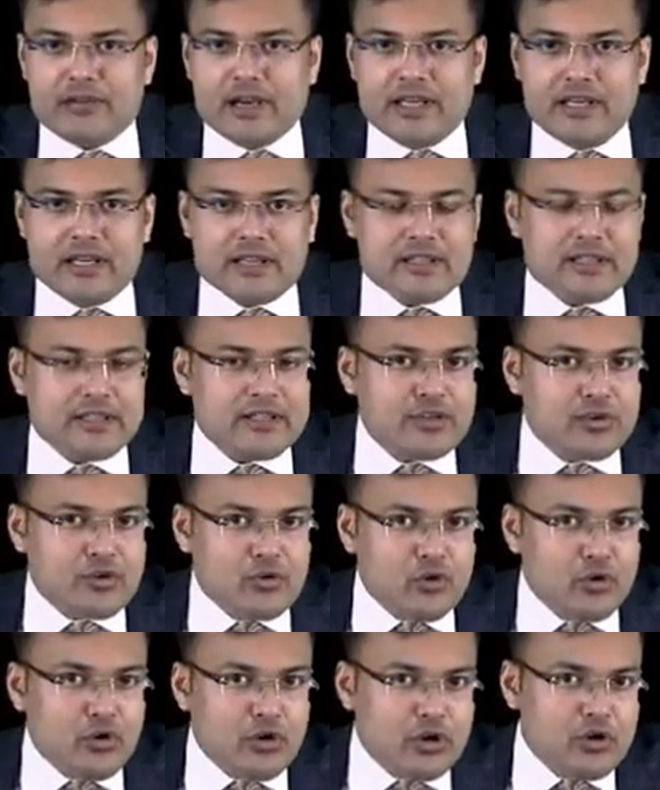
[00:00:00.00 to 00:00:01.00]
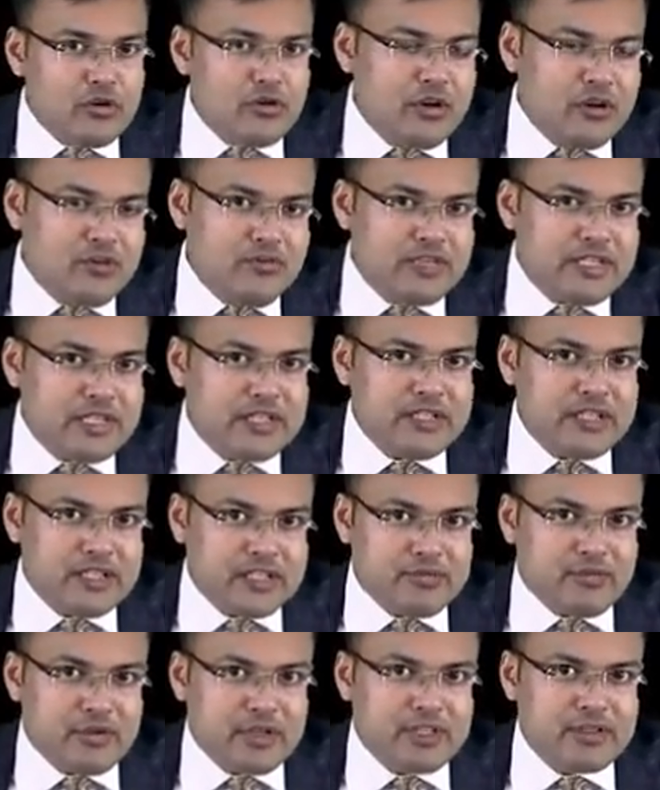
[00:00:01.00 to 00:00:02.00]
ileus is the colon which is
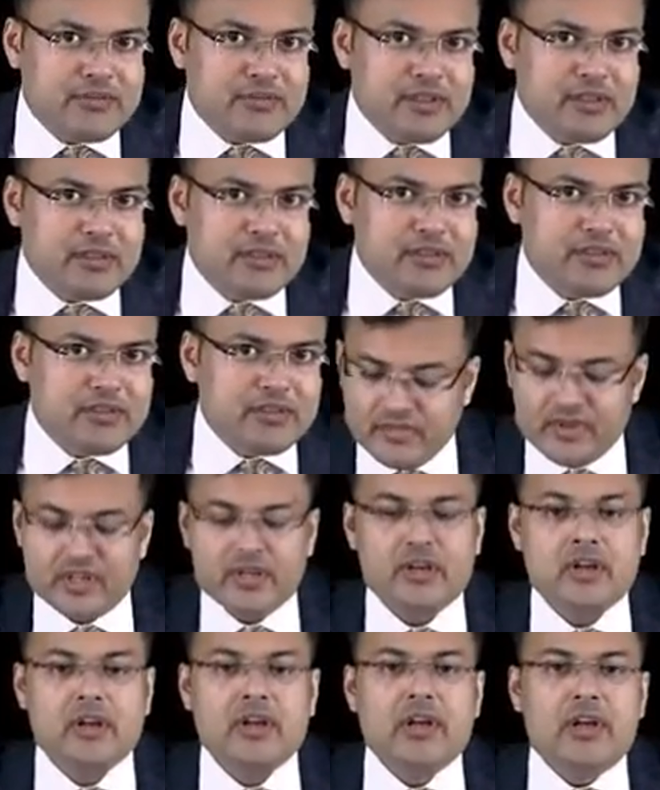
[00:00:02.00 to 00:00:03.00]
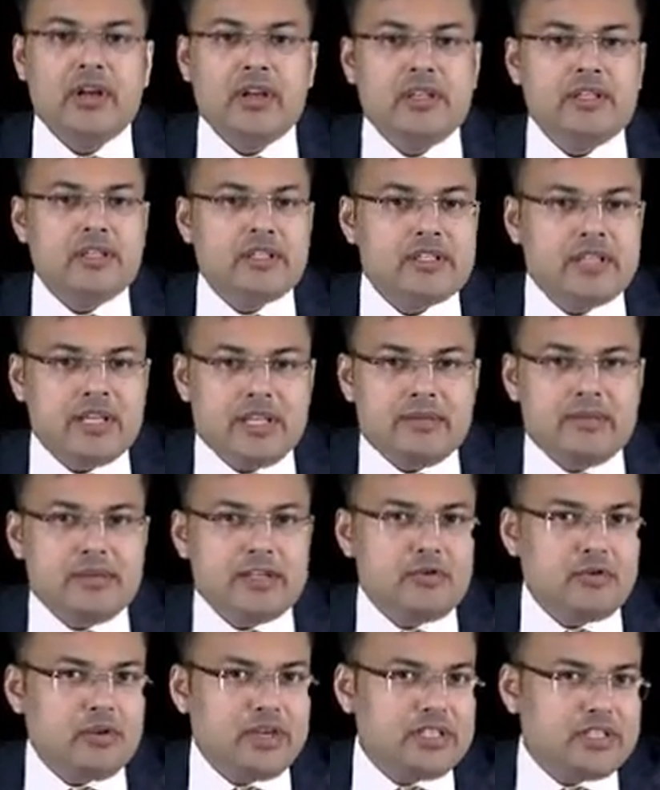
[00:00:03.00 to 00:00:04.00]
responsible. In this
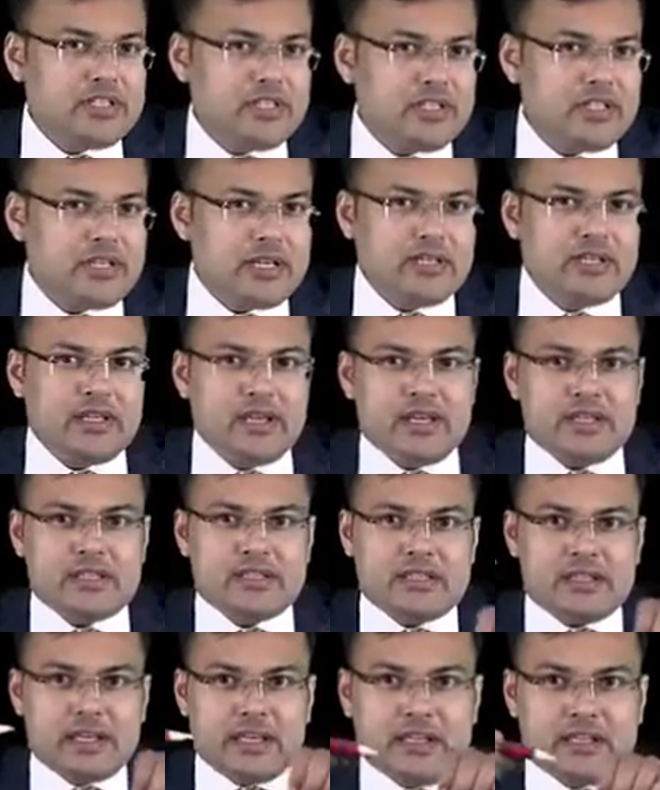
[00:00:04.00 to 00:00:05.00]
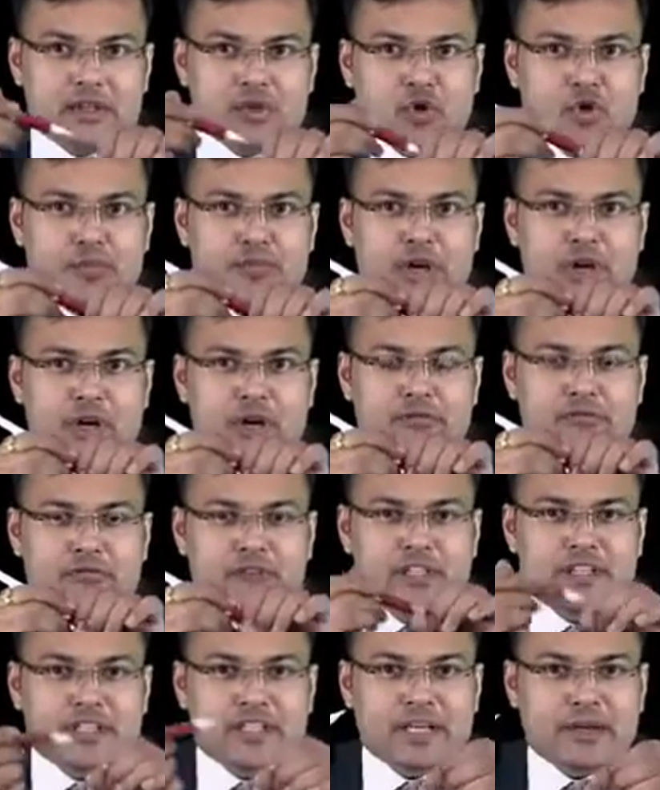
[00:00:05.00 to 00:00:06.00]
image, you can see that there is telescoping of
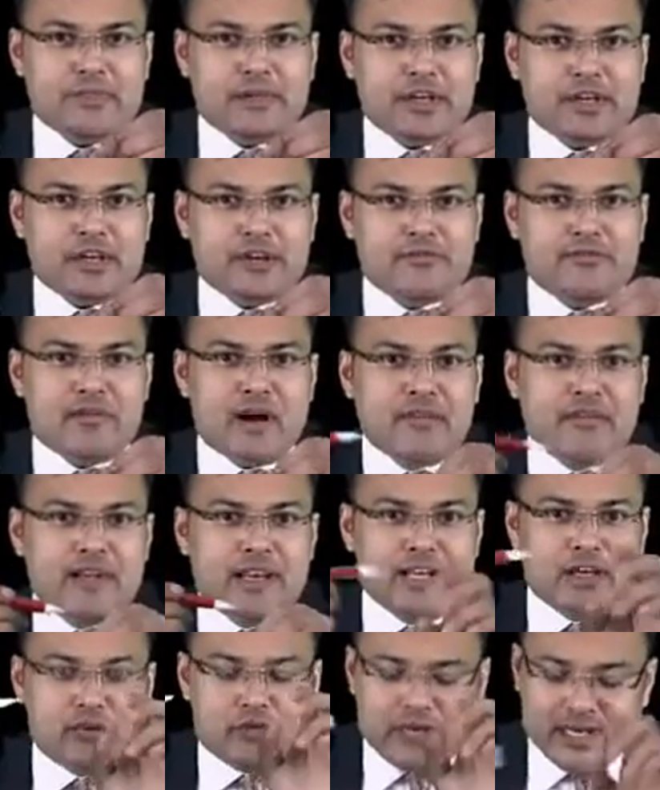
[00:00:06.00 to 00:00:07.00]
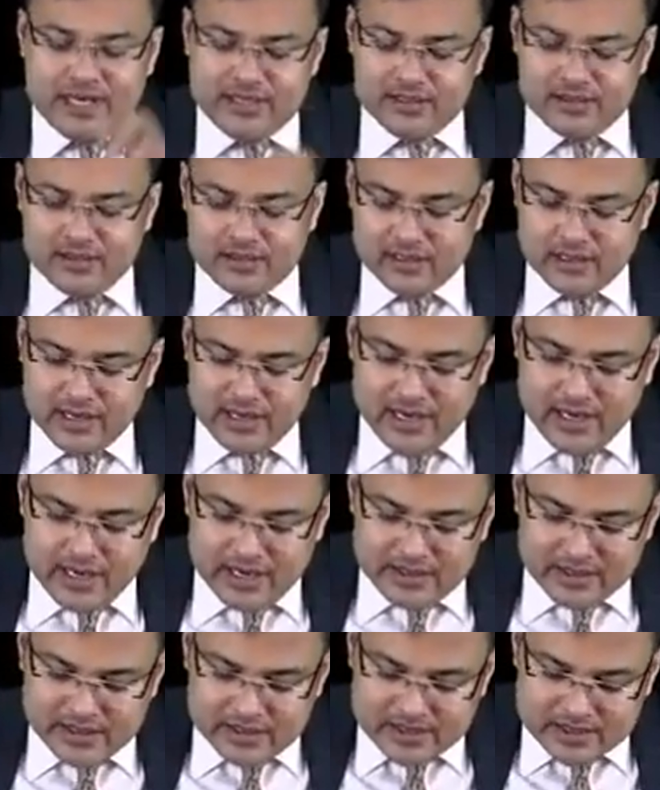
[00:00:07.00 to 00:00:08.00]
one segment of bowel into another.
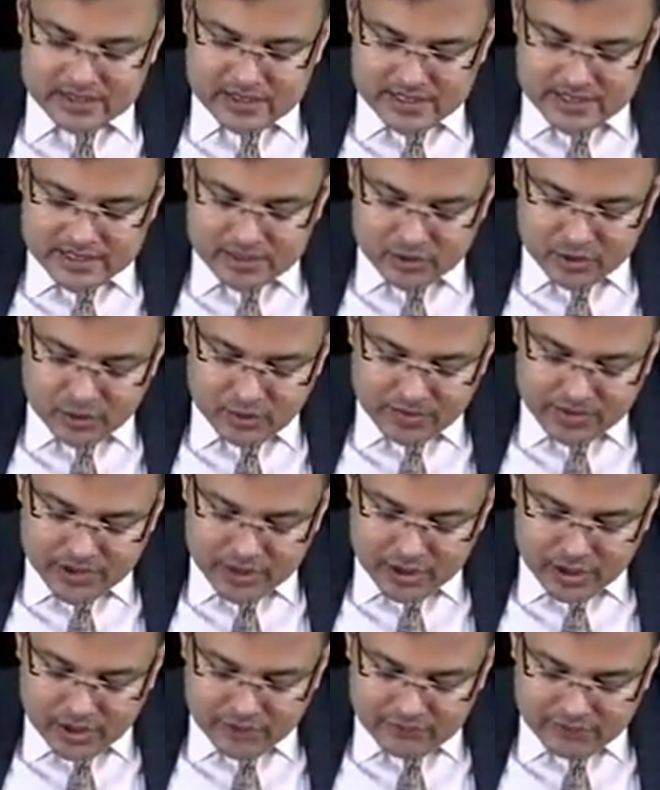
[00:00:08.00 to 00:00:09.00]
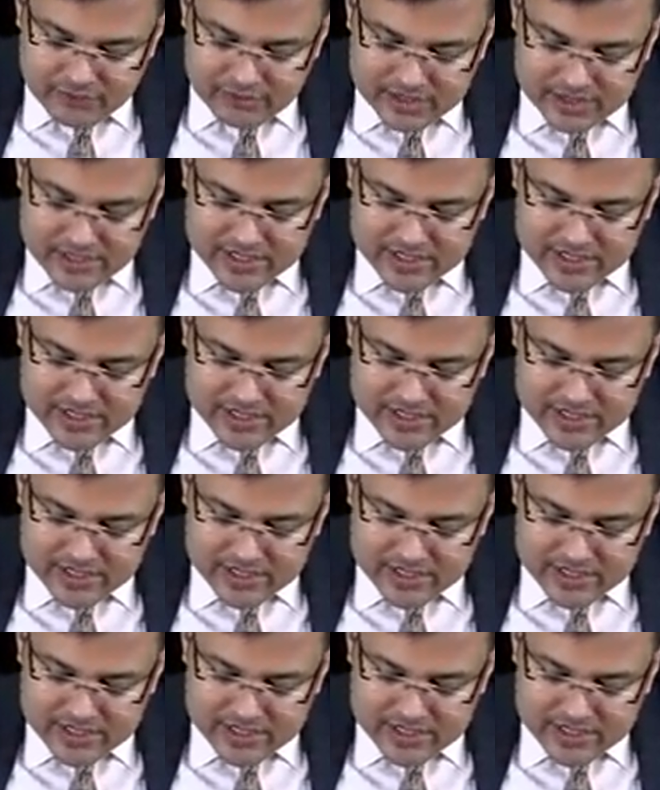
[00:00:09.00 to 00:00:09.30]
And this telescoping of one